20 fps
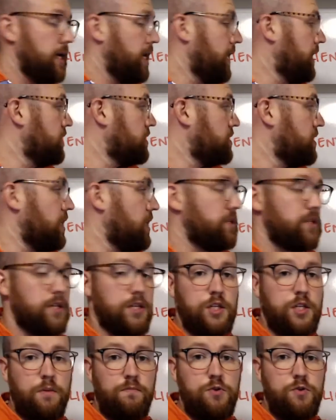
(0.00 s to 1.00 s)
In this case, this
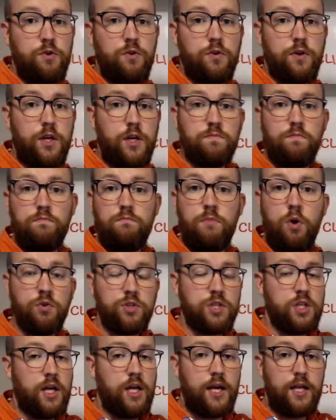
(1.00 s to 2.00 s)
computer is
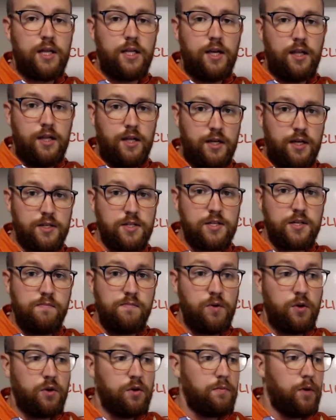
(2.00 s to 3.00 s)
most likely a Linux
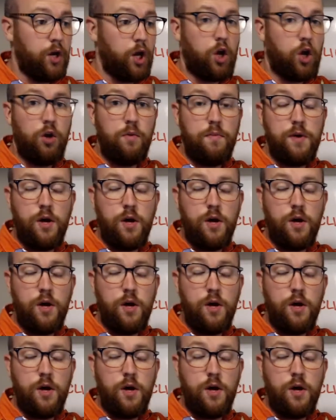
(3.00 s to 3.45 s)
computer, but it could be a